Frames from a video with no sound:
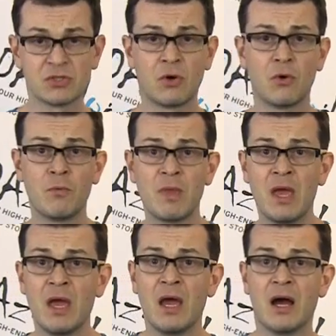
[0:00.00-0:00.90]
So
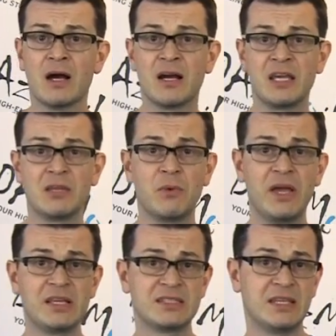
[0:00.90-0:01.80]
uh, in a
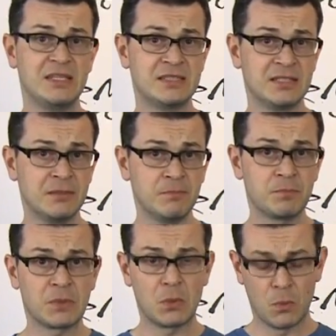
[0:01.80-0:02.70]
way it's easier.
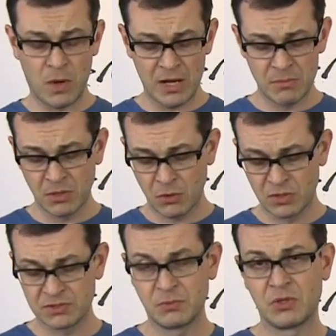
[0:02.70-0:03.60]
Why?
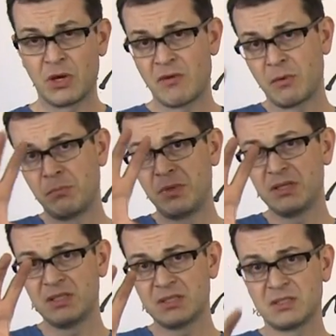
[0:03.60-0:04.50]
Because when you have a
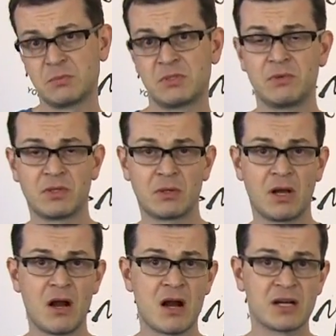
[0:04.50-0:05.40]
big distance between
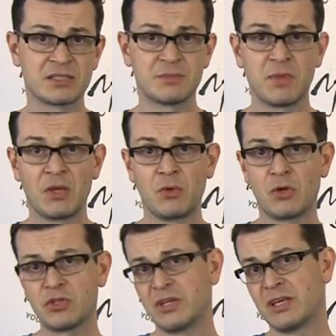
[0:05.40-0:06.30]
cards,
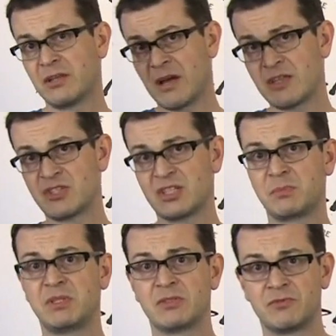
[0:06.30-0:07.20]
you actually can run
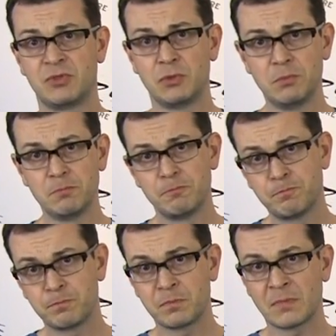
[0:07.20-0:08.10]
just piece of tube
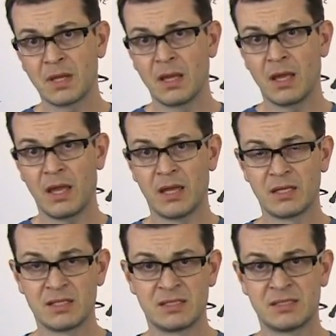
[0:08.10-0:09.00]

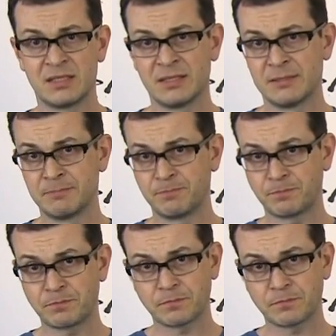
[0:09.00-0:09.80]
and it um,